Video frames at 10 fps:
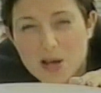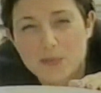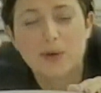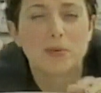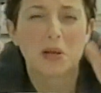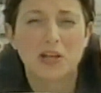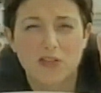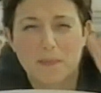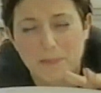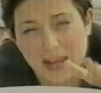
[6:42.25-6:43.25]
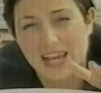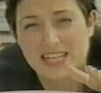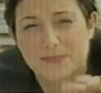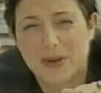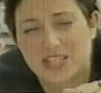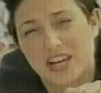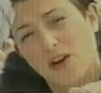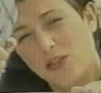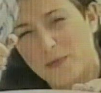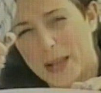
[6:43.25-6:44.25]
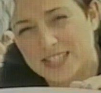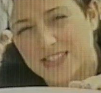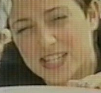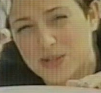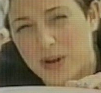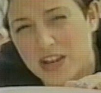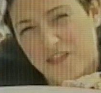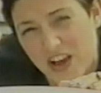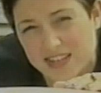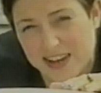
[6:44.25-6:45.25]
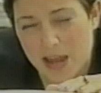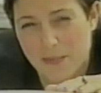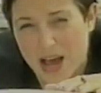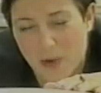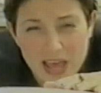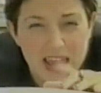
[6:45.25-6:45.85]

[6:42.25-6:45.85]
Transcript: Probably not the biggest smash hit on the PlayStation when it first came out,